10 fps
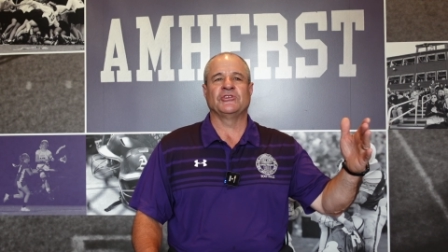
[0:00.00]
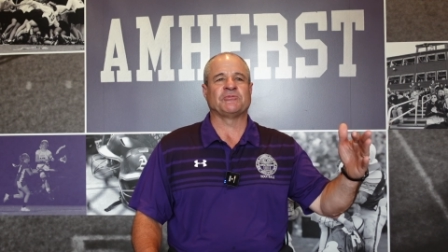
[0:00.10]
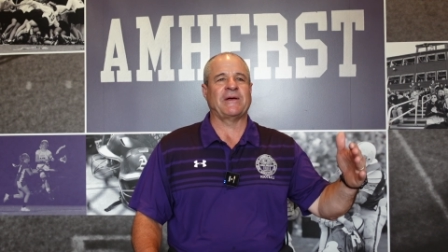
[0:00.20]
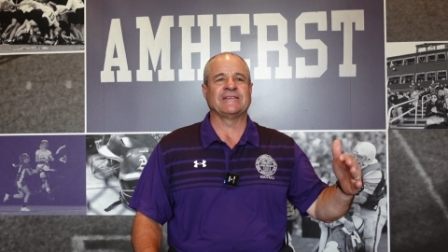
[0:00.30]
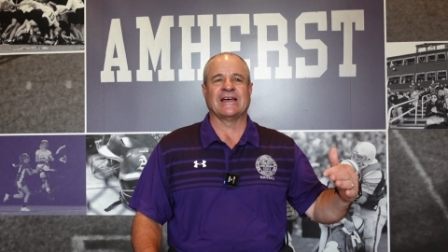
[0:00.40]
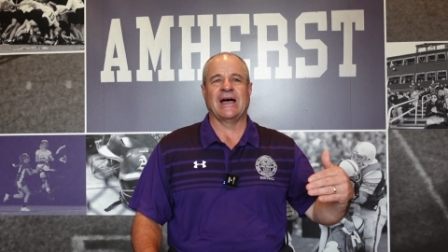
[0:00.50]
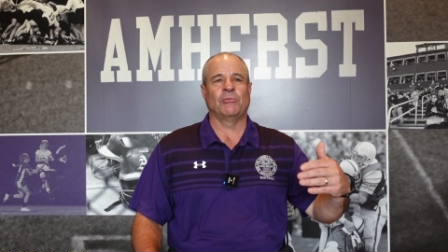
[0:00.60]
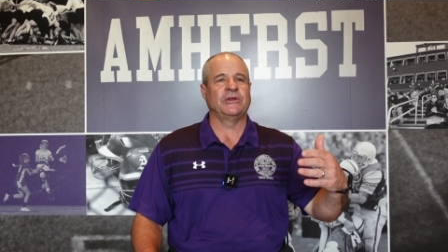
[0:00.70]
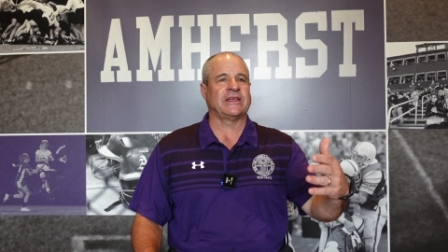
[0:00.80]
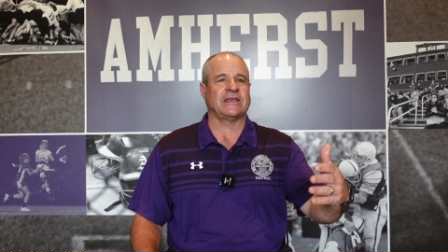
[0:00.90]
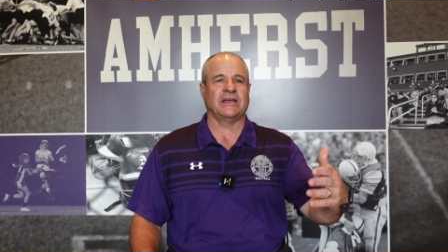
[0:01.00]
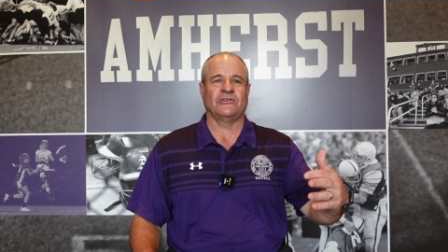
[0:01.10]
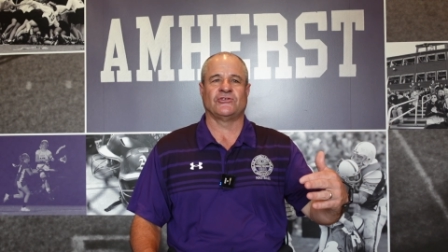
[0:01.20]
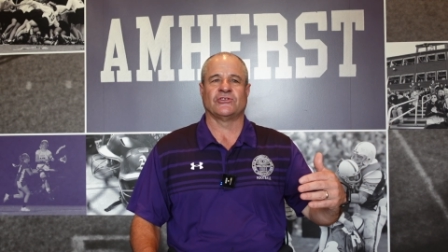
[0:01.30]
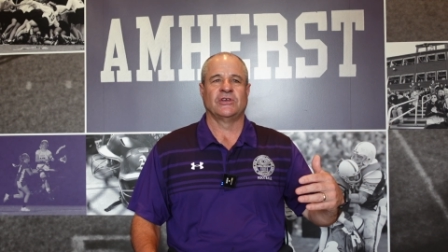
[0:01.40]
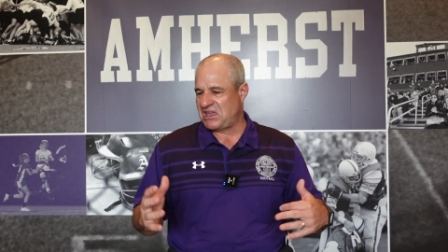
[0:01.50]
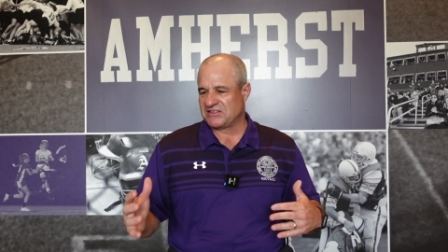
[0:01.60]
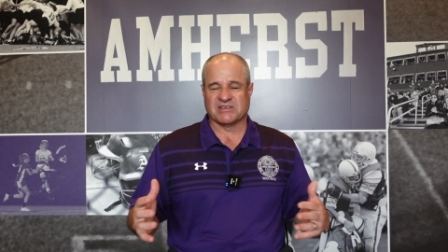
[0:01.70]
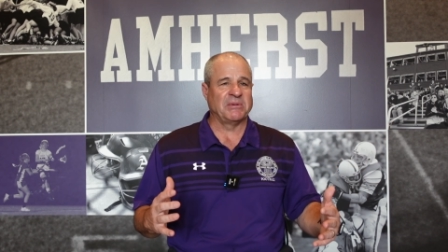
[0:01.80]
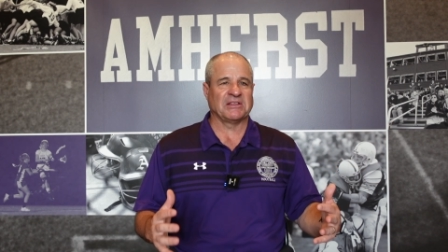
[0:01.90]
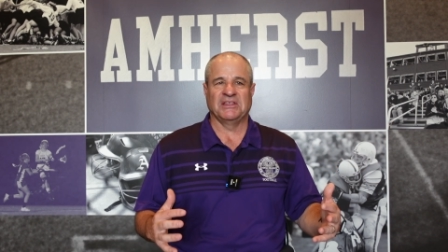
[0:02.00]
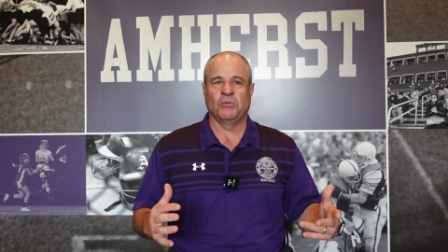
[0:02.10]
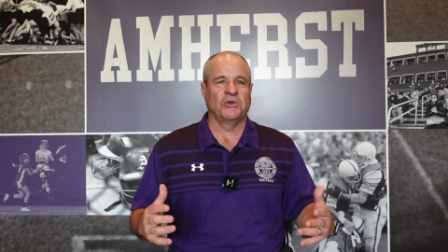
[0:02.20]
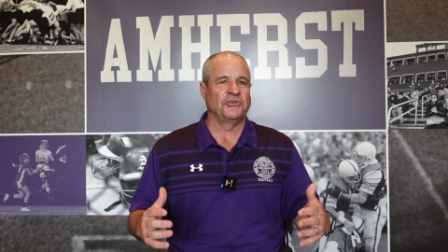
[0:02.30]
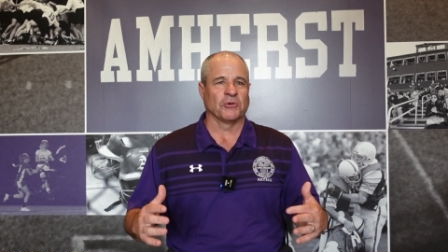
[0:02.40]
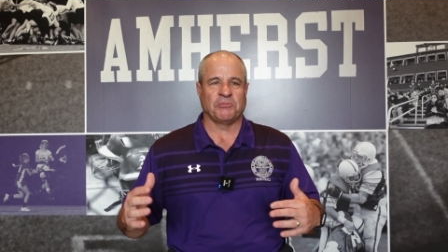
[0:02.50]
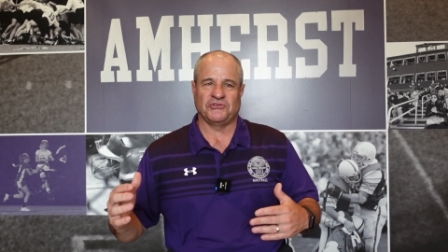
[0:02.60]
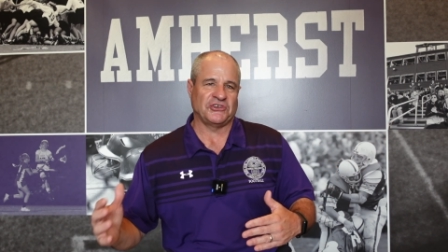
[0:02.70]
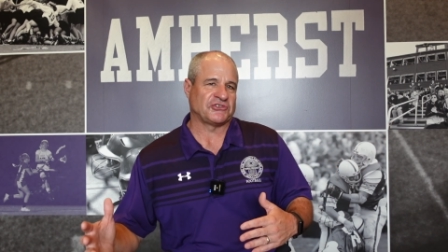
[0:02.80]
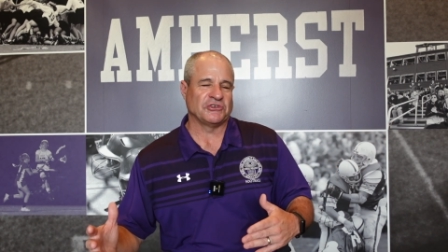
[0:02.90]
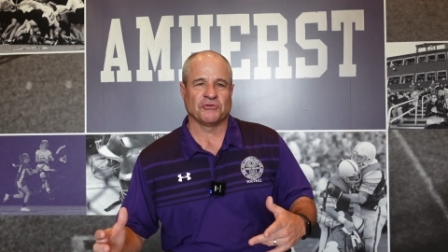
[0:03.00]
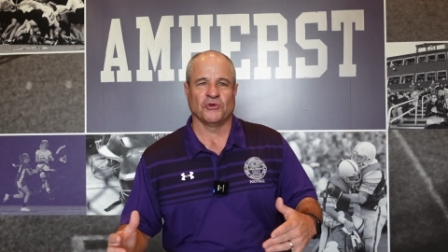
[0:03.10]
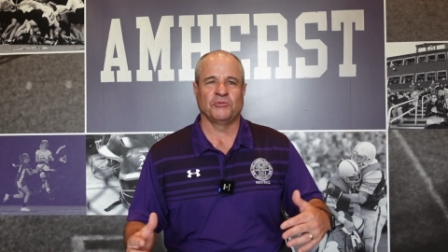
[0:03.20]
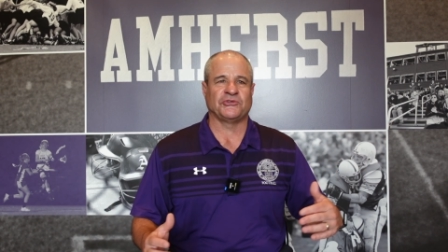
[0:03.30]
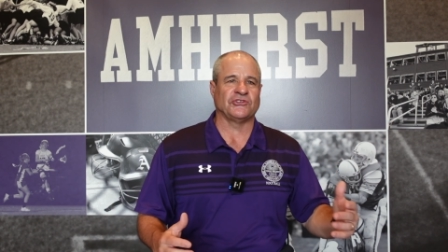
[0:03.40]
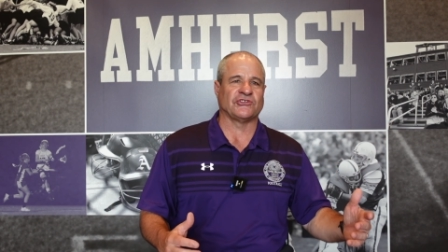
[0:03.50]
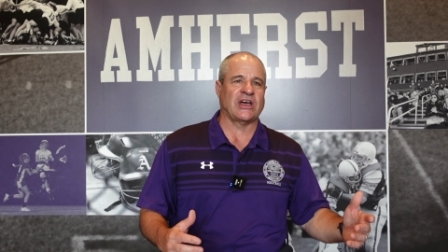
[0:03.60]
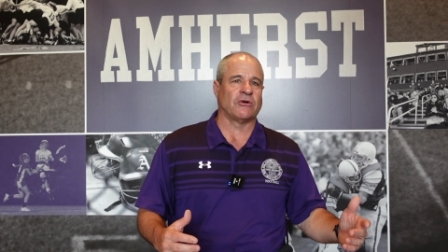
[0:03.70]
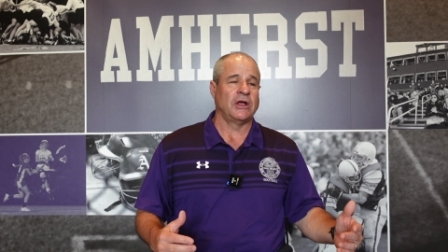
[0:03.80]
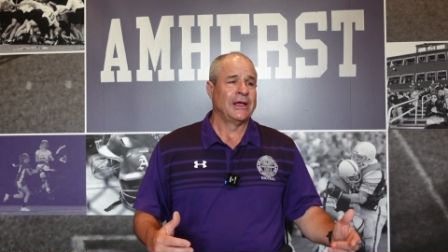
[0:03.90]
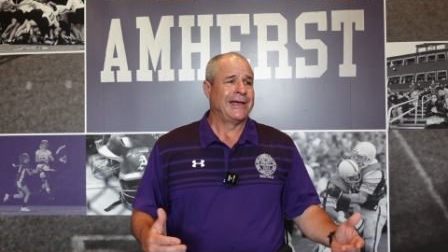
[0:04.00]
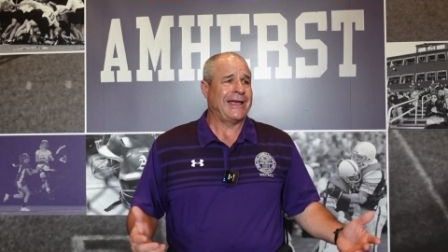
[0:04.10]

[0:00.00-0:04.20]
to spend time with the kids, intimately with your position groups, etc.,